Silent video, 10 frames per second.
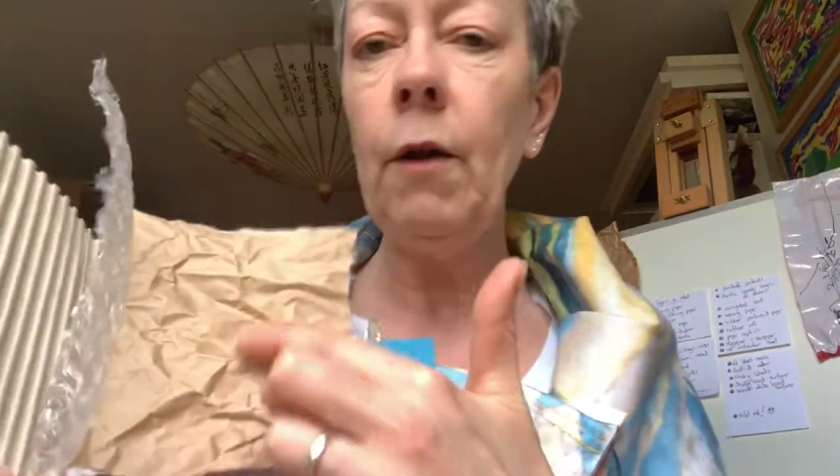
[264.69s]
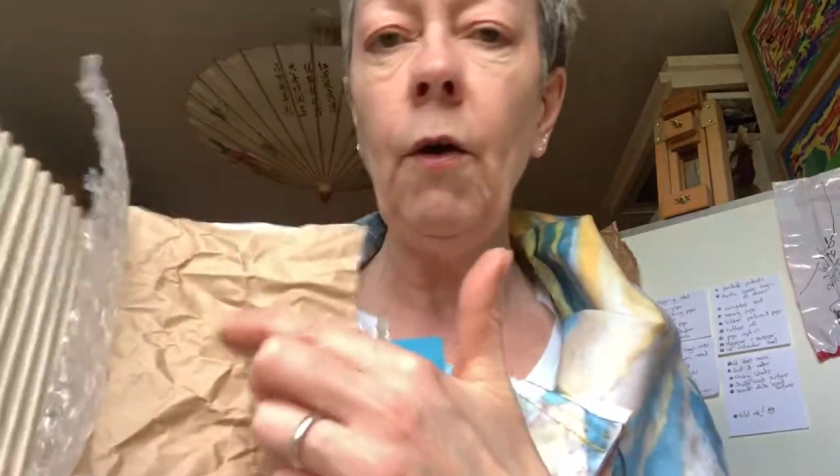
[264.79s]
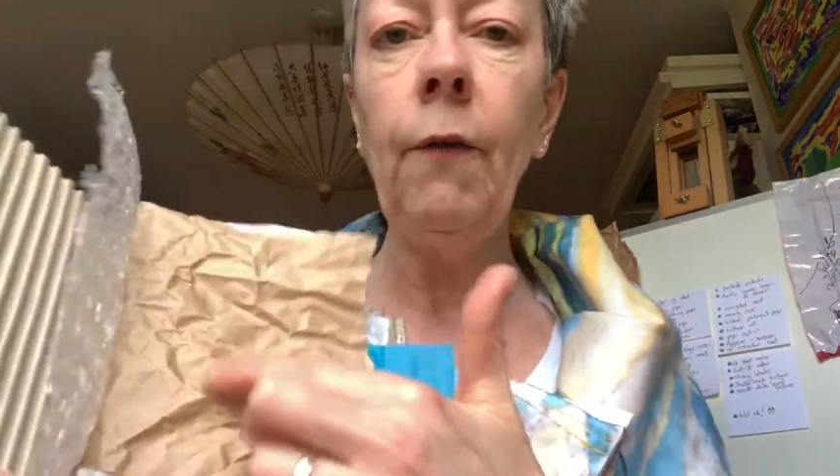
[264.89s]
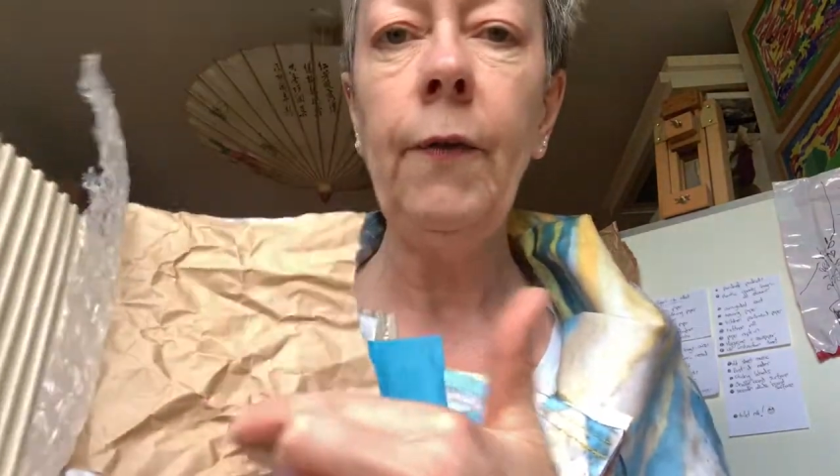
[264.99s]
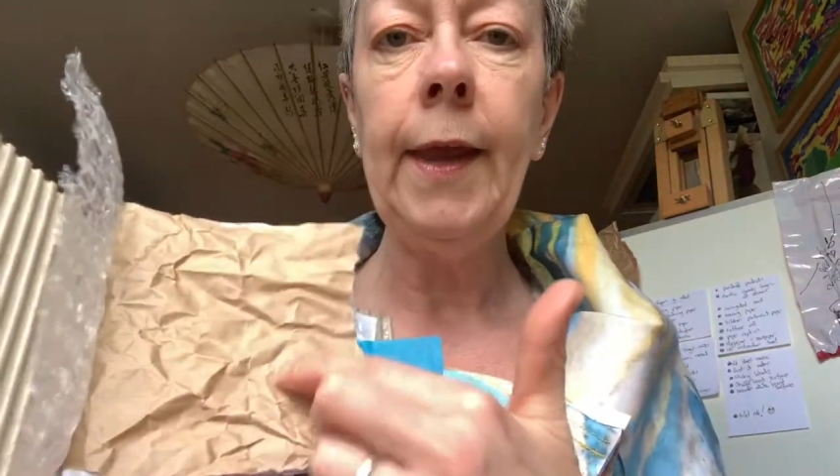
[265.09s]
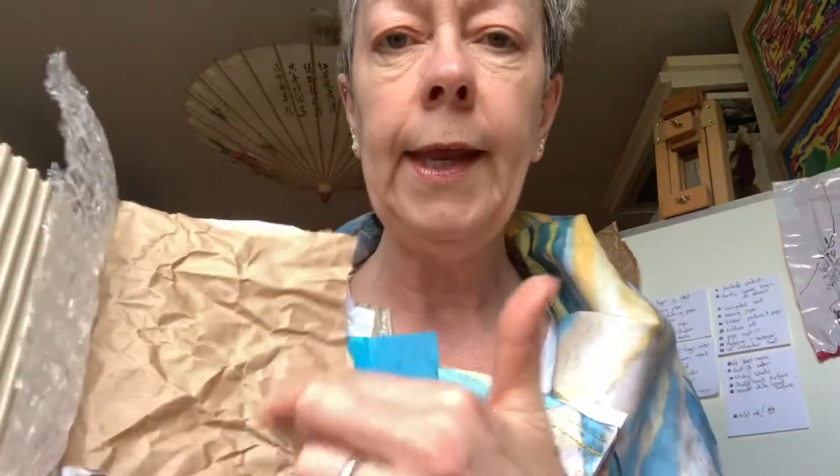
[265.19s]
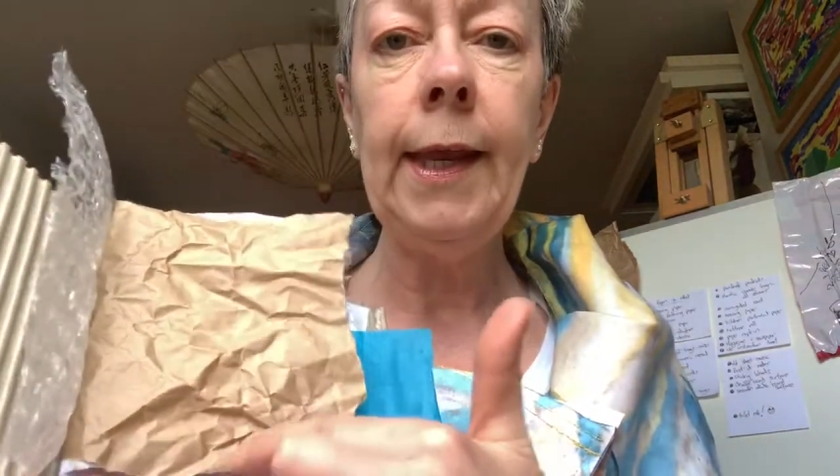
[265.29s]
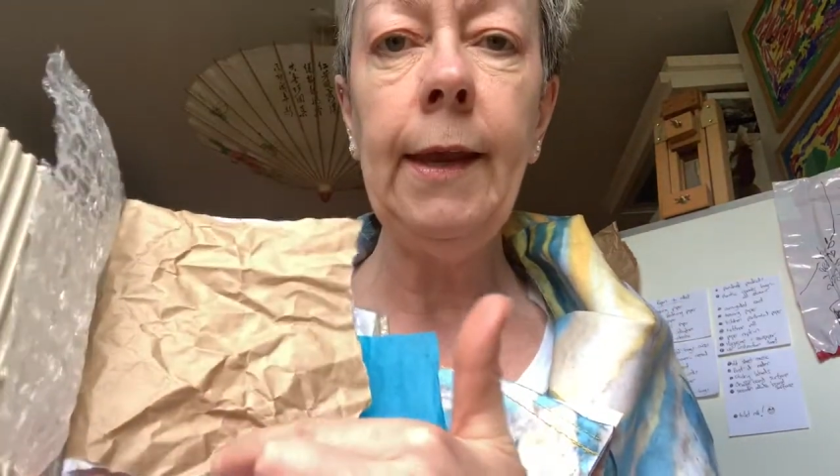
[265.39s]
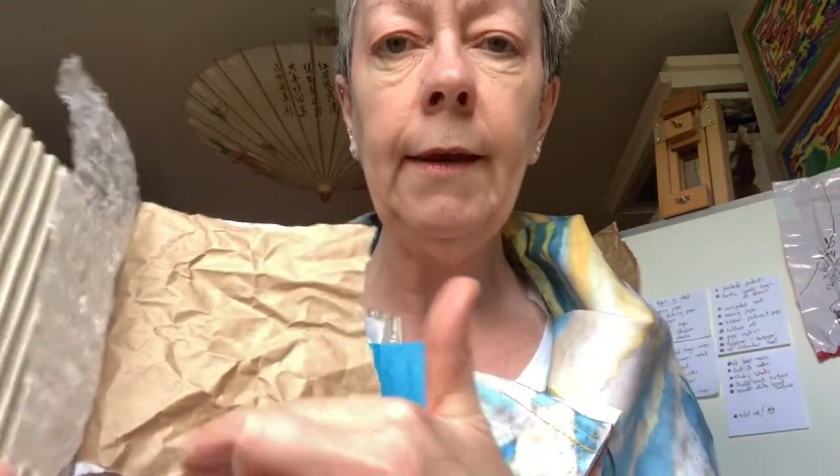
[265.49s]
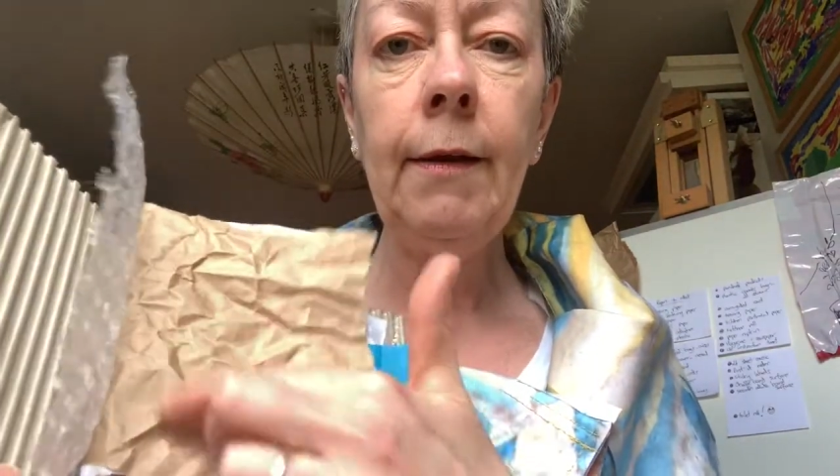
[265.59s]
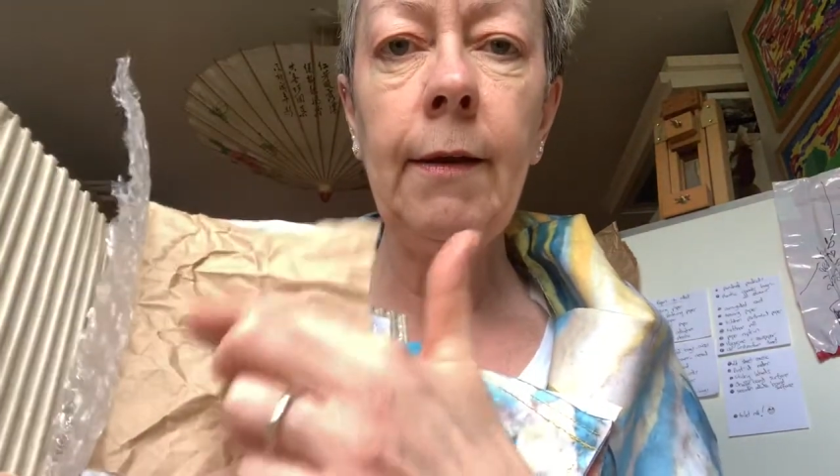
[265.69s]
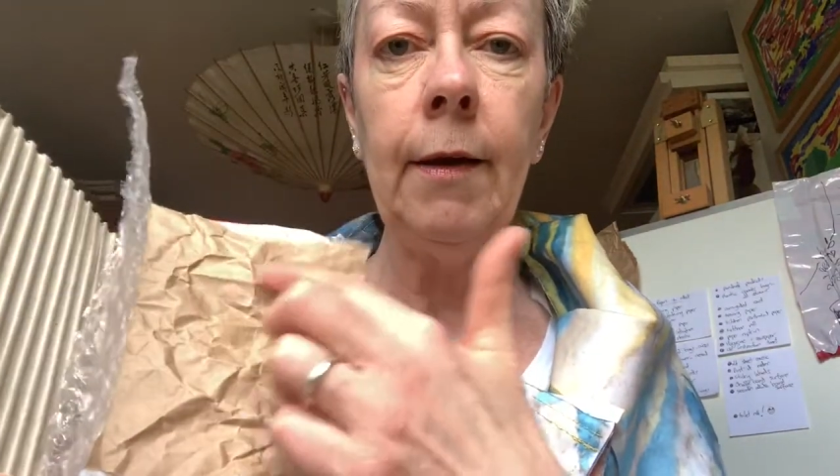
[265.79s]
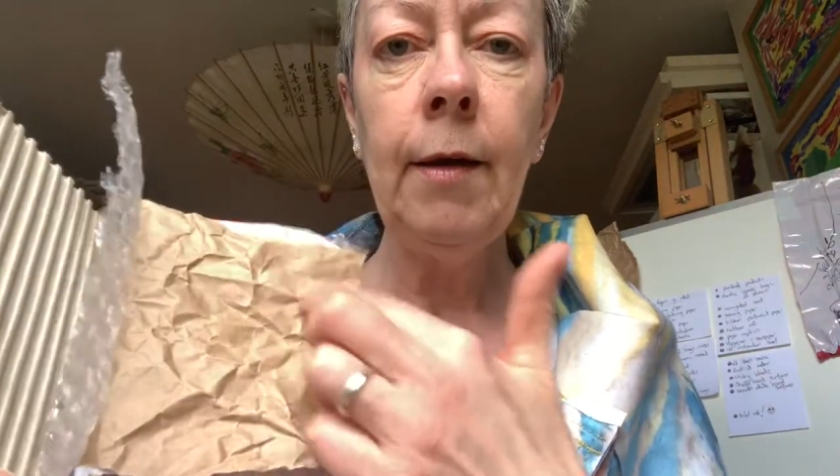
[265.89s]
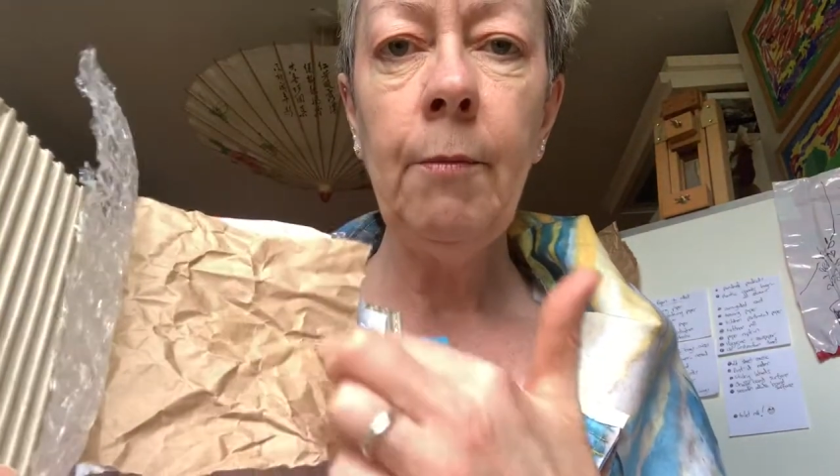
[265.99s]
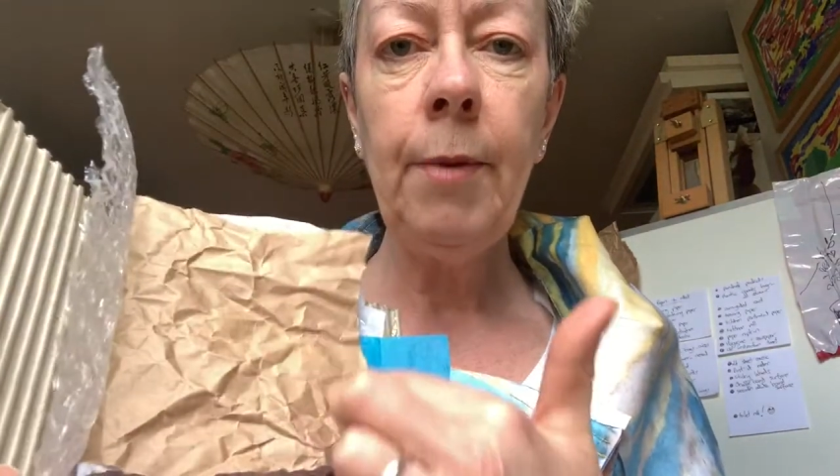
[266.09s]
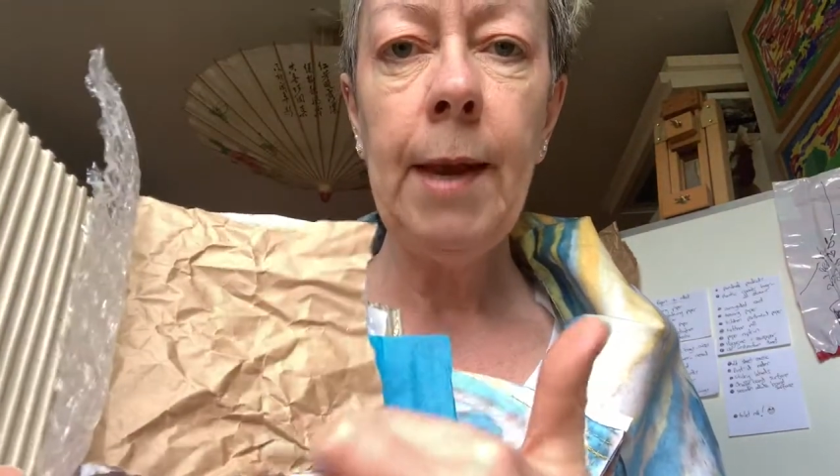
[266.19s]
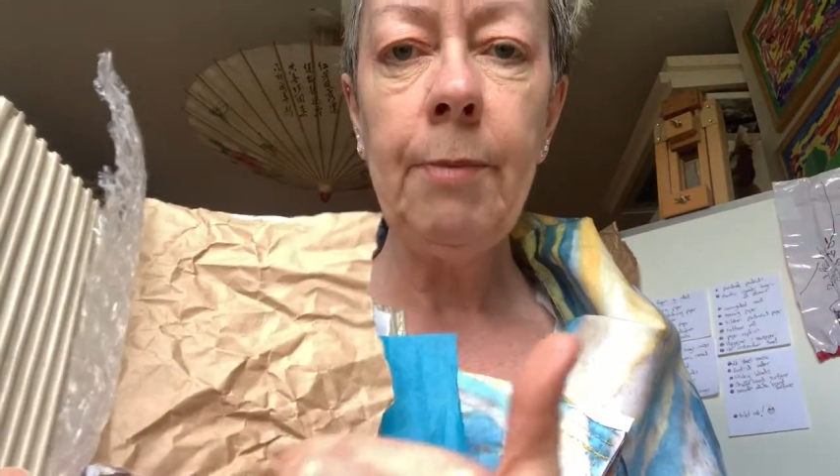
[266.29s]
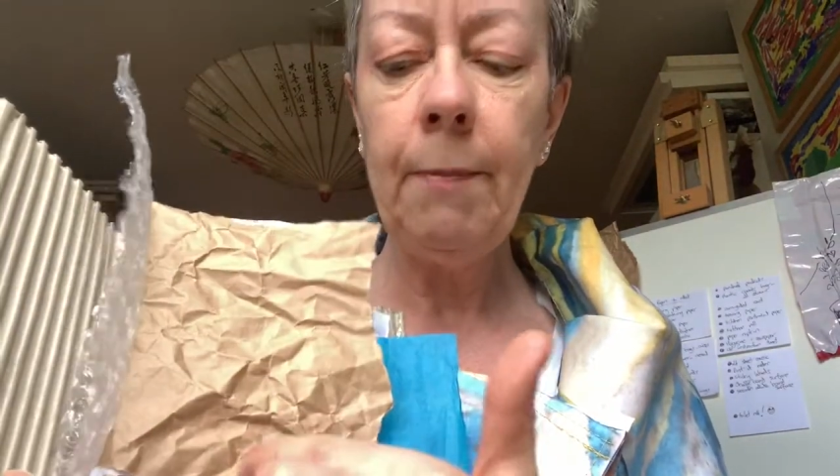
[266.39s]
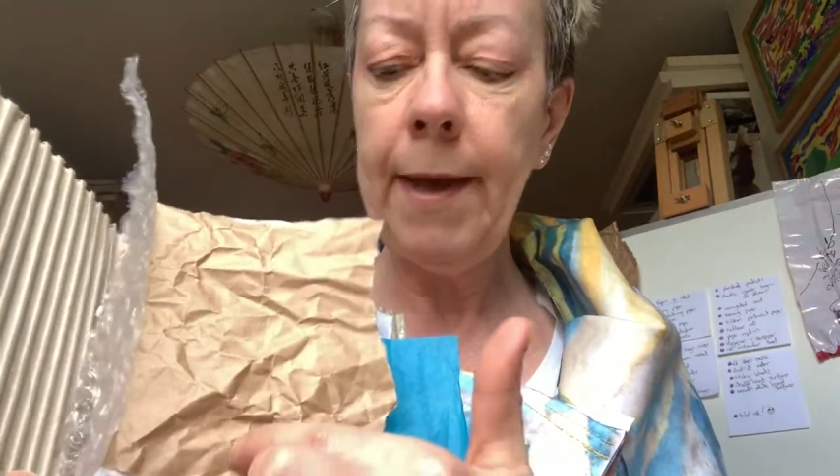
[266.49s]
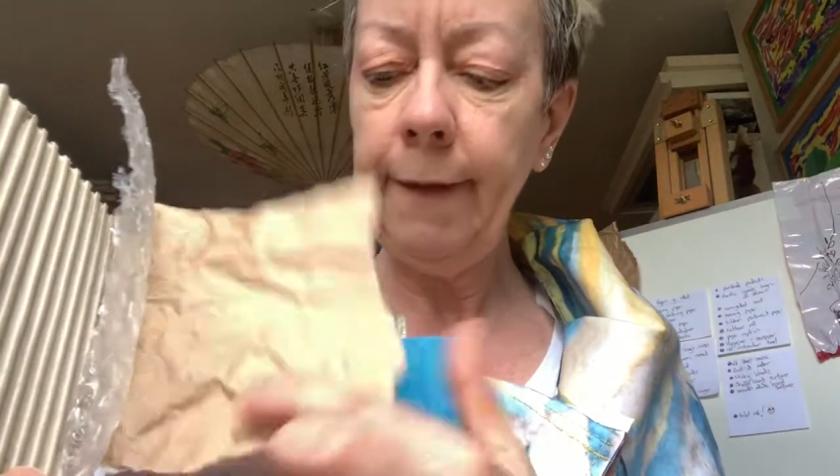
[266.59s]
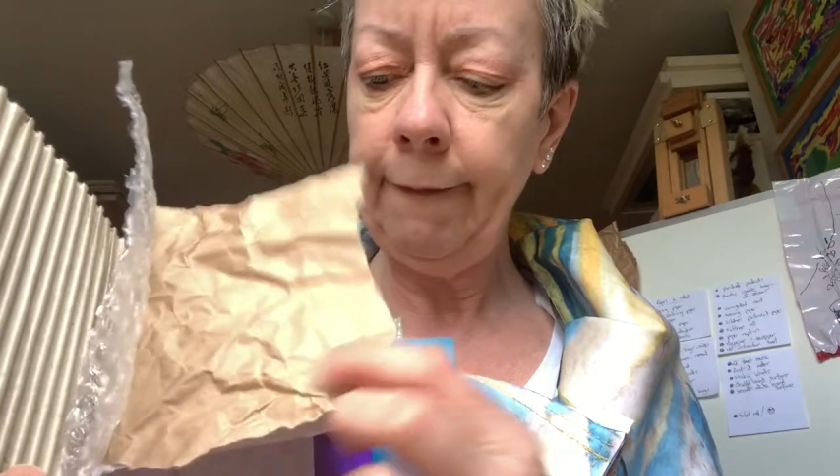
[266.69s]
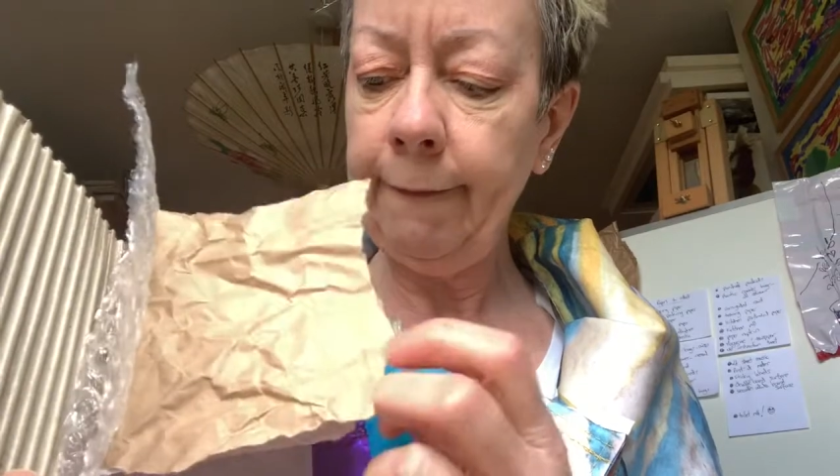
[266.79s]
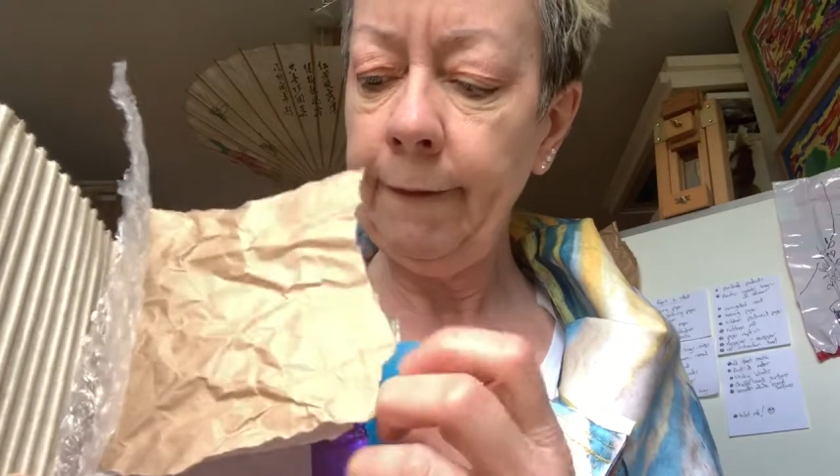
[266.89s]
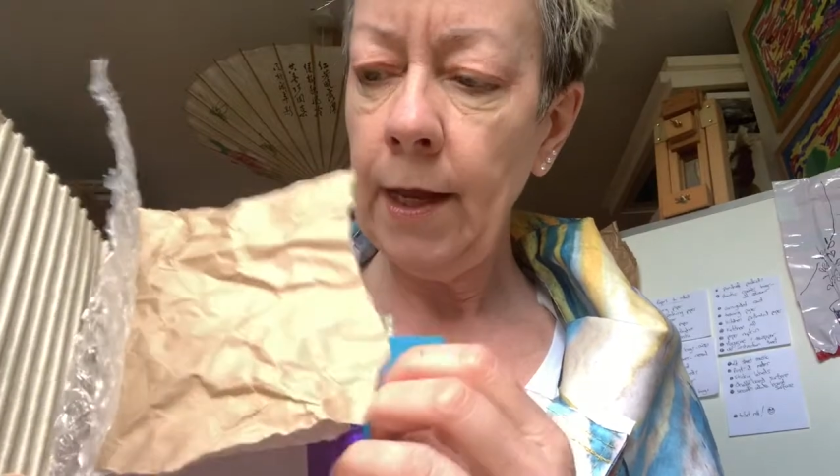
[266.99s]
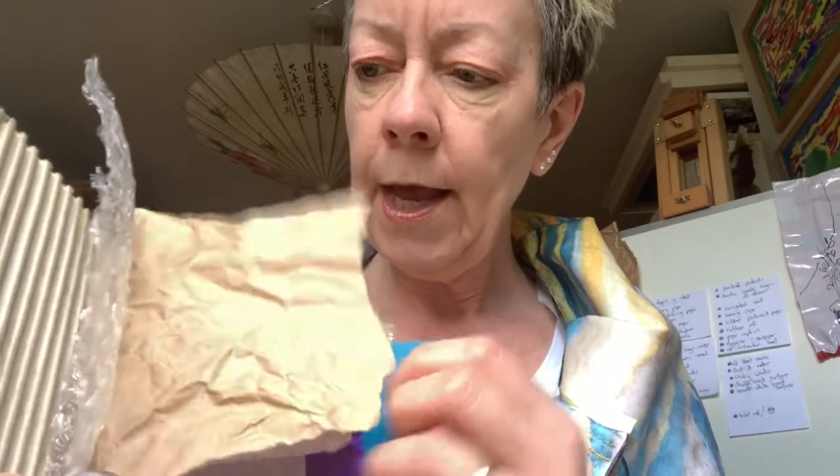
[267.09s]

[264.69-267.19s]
on the paper bits,